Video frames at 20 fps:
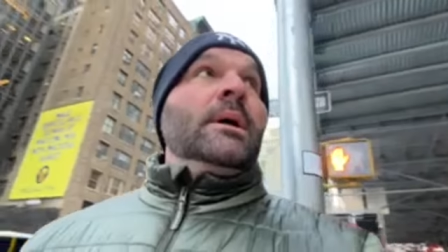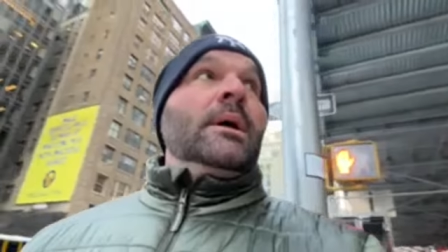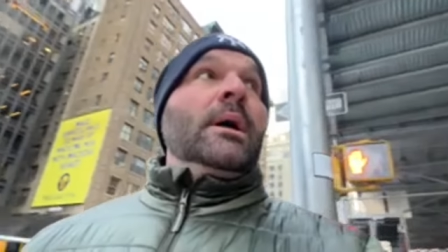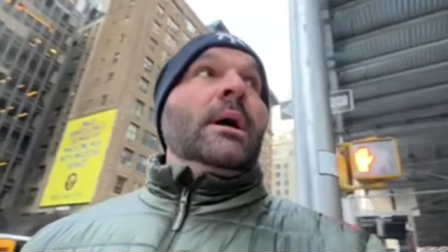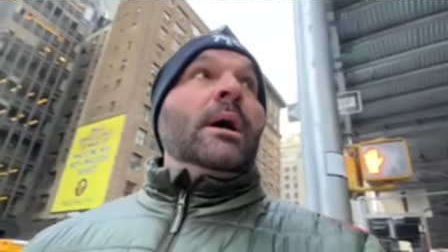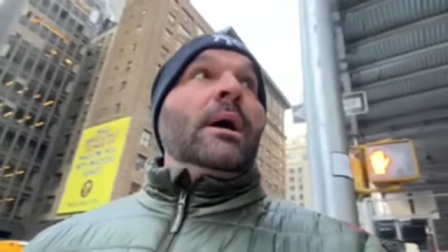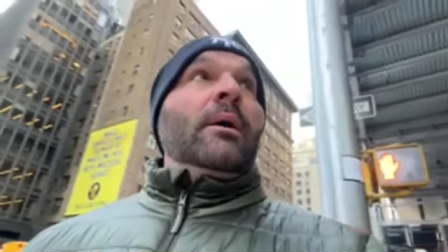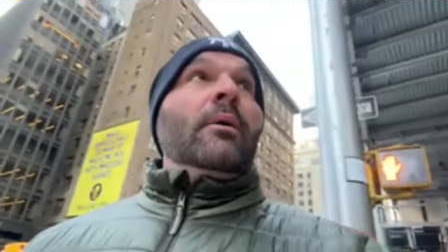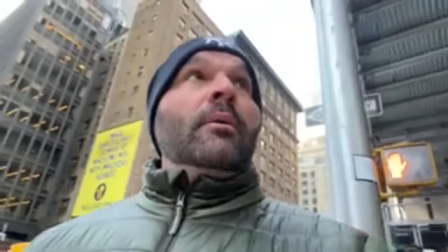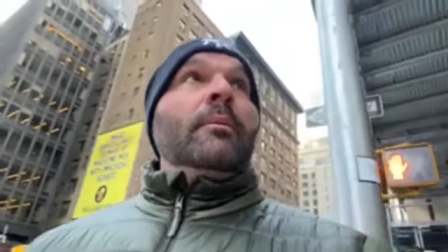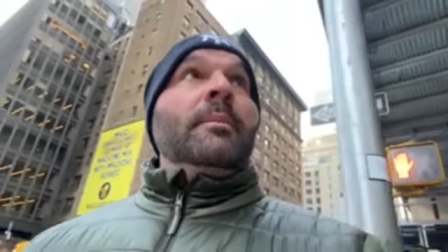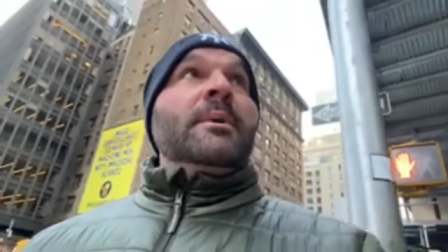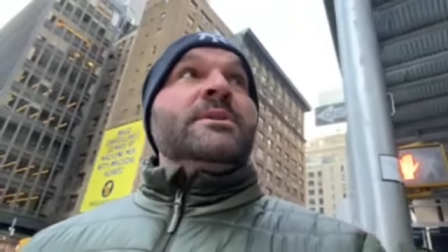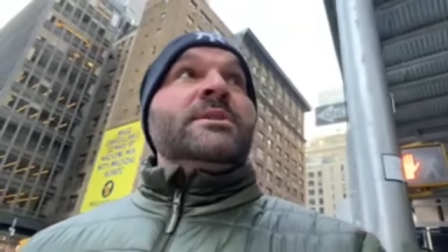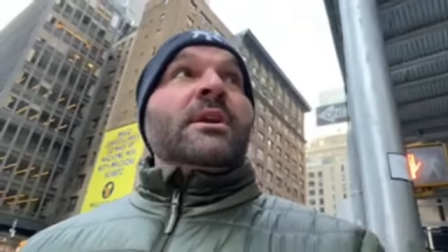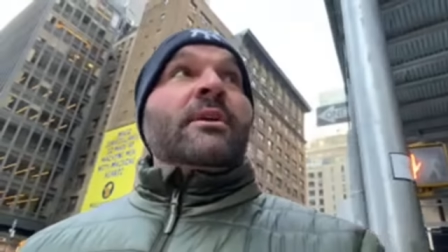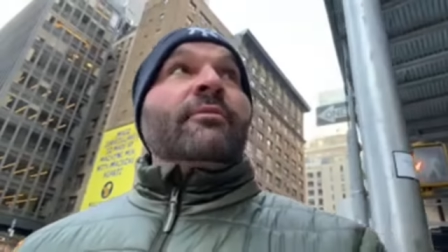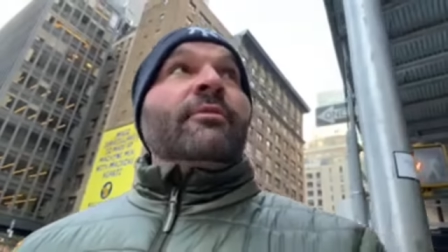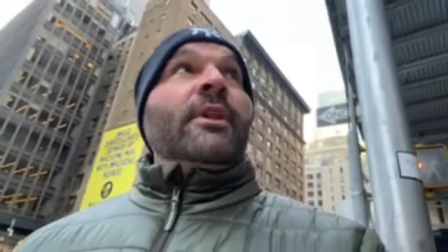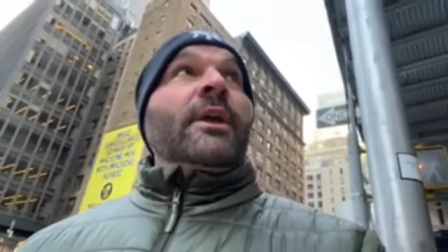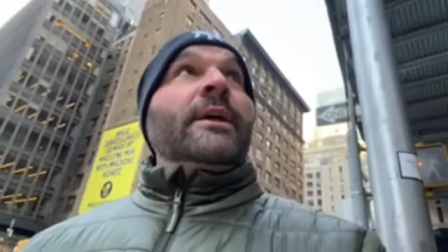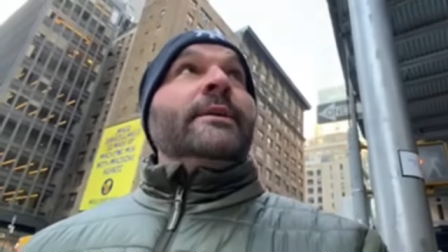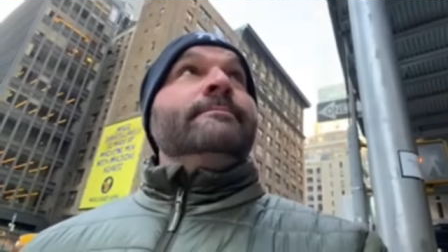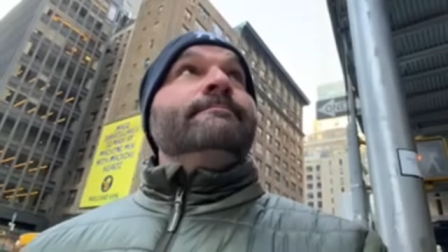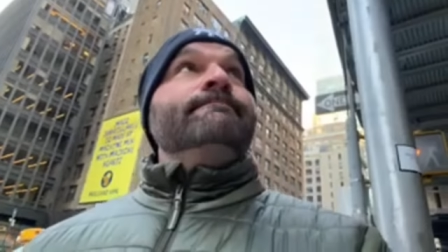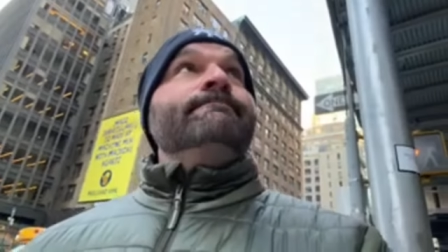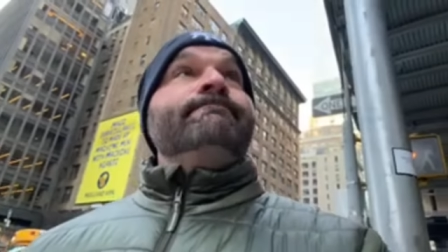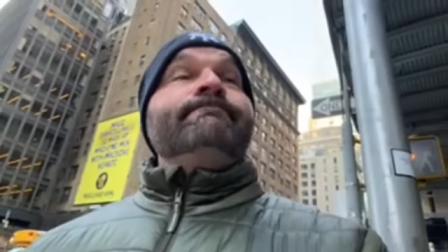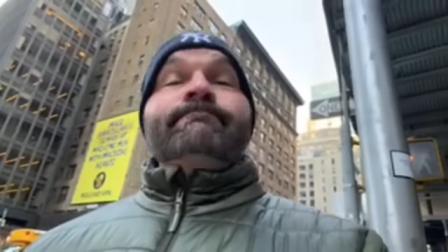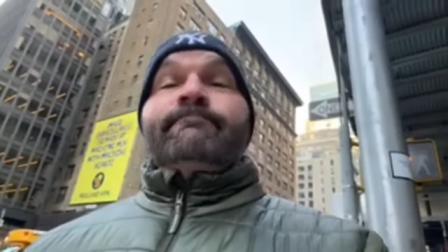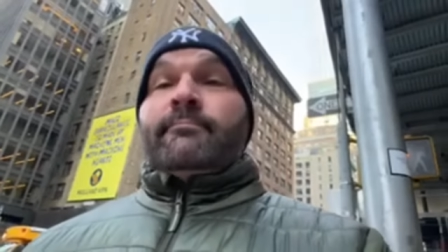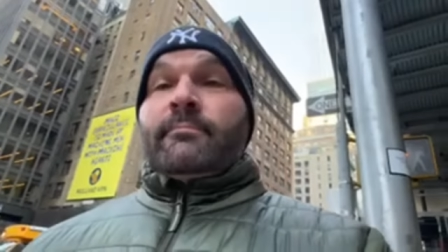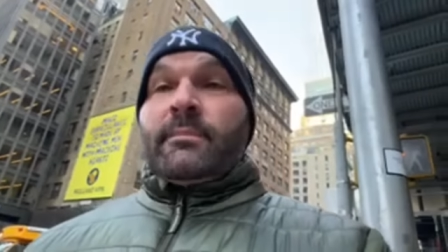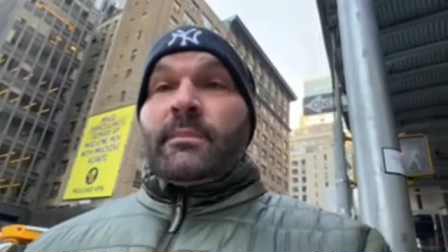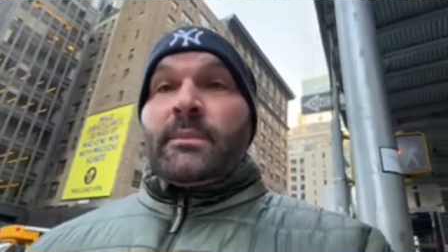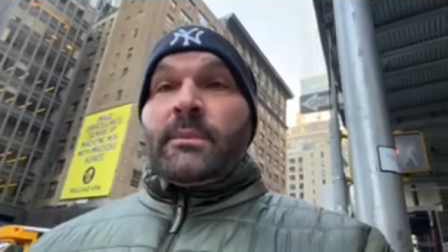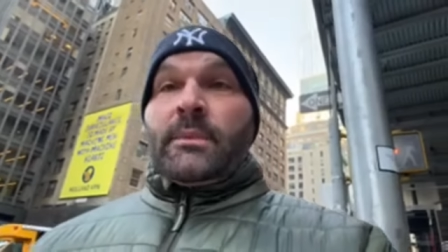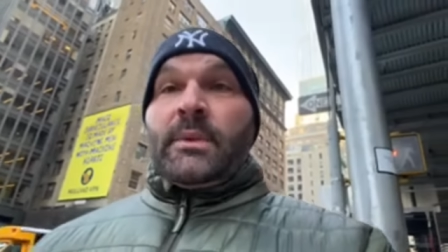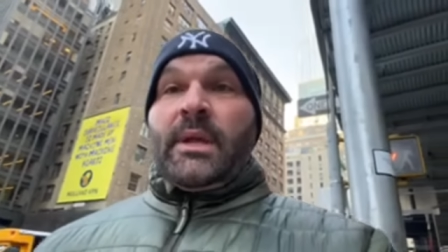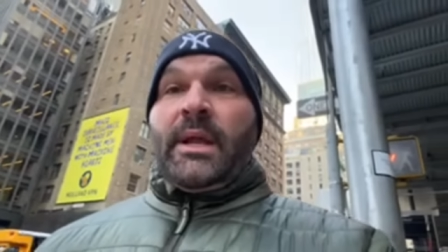Uh, we missed our flight
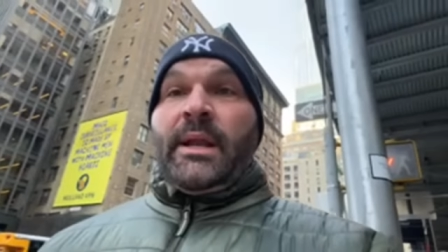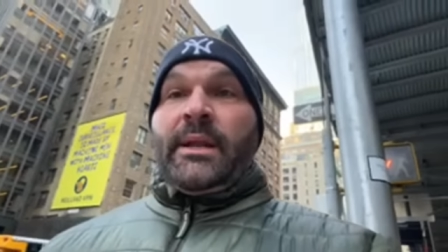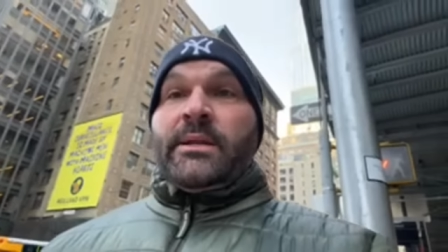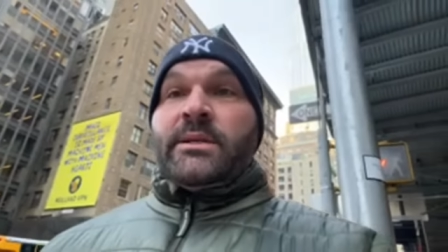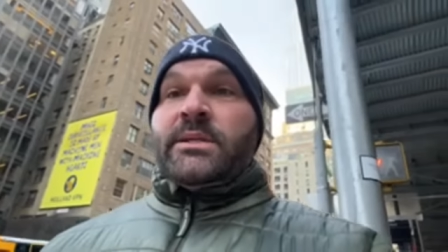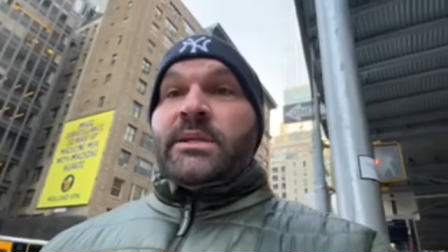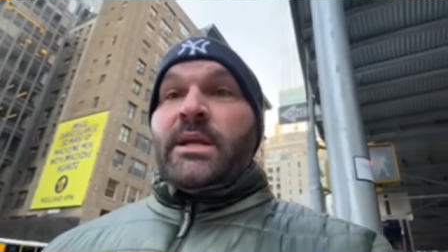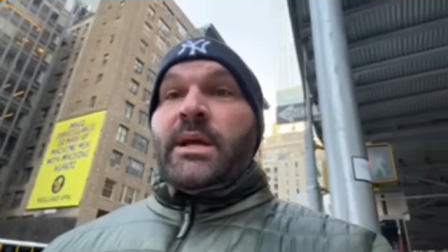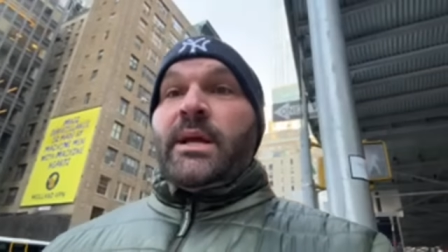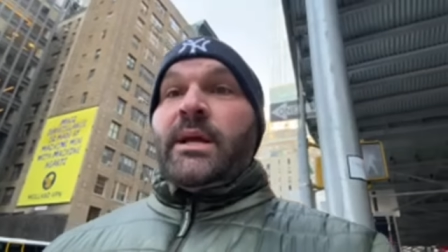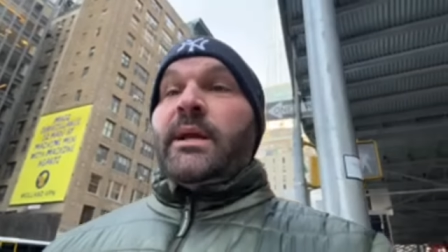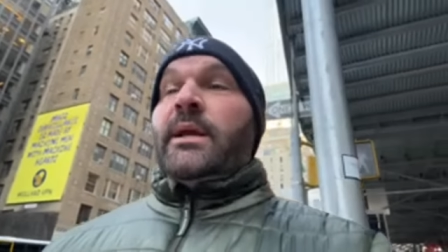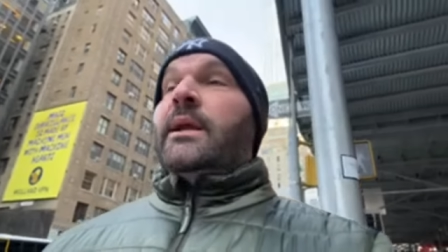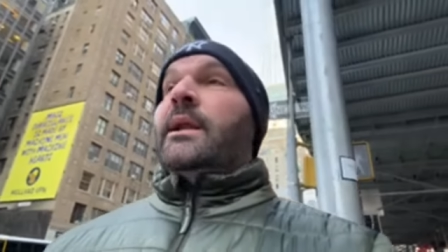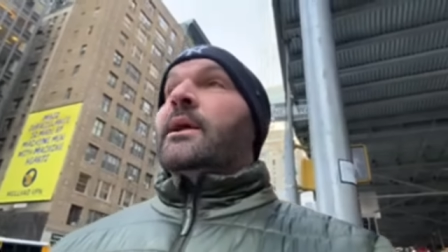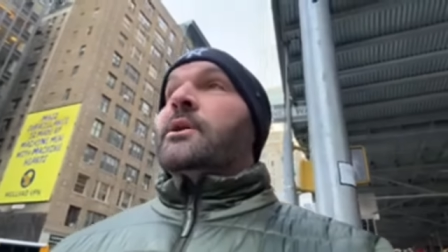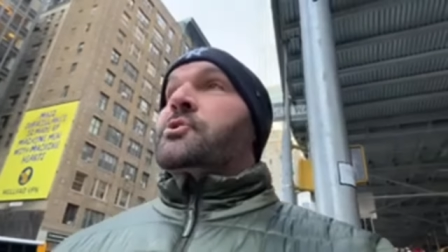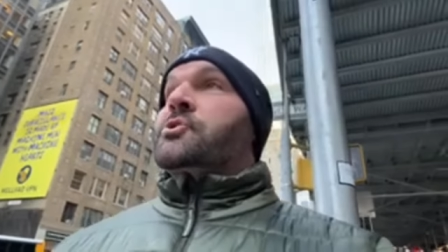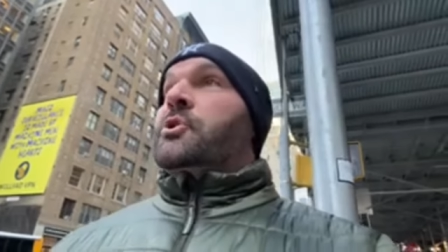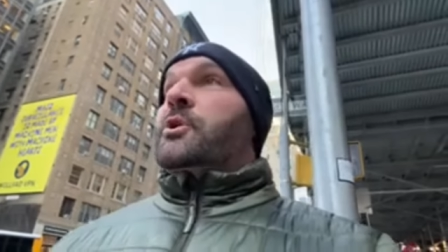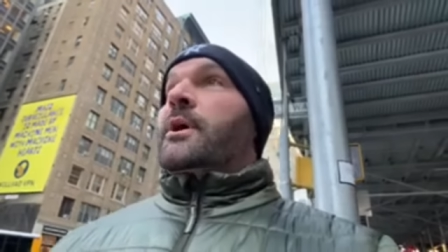had to stay an extra